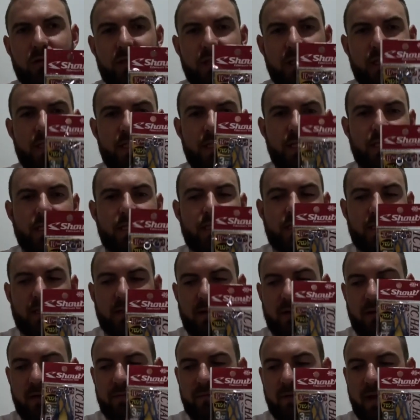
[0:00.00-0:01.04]
assists
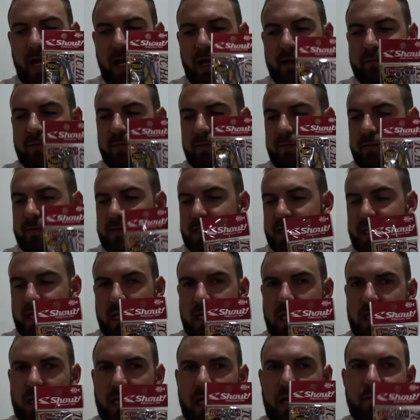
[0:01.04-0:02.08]
that I've ever
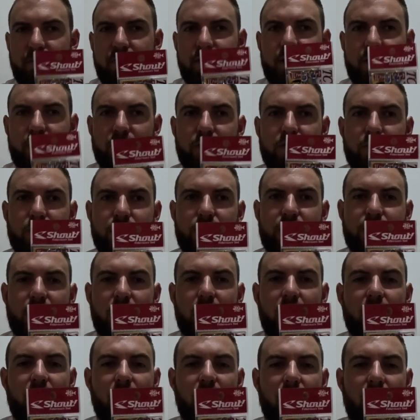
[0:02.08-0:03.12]
seen, ever used
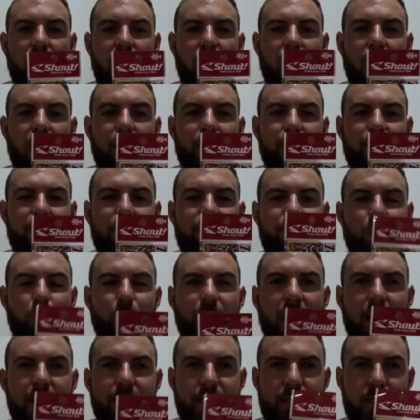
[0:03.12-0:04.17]
for
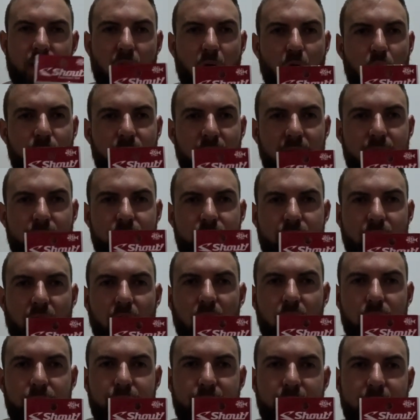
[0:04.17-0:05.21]
that slow pitch
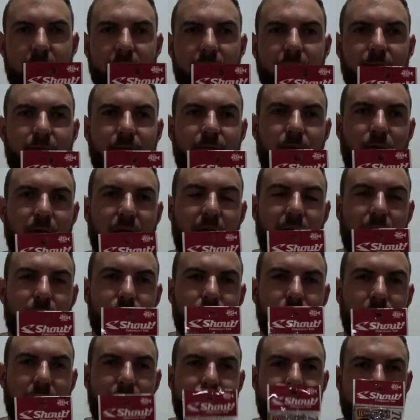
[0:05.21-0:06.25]
style jigging for our
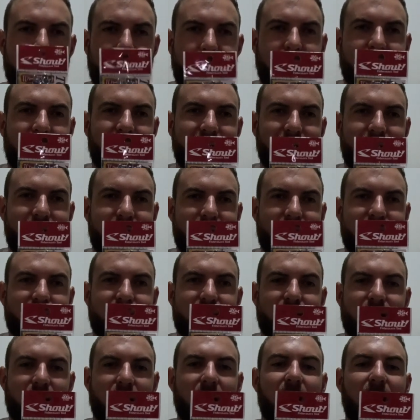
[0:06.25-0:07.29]
reds and
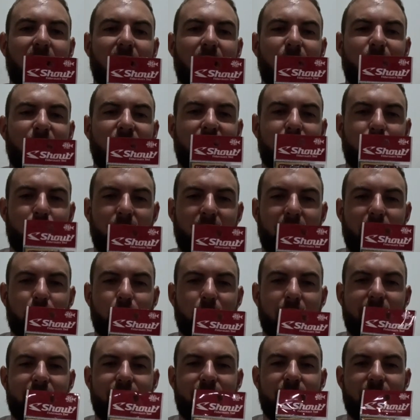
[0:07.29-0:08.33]
nannies and all our
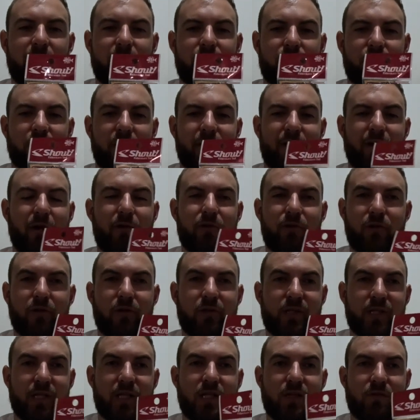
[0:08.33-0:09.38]
reef fish. I don't
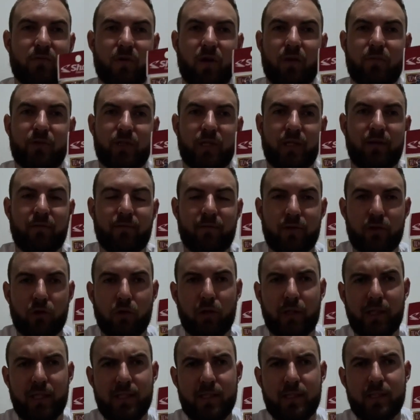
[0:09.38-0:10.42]
use these when I'm jigging for
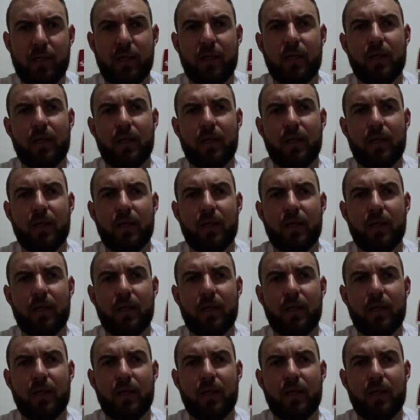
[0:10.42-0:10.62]
doggies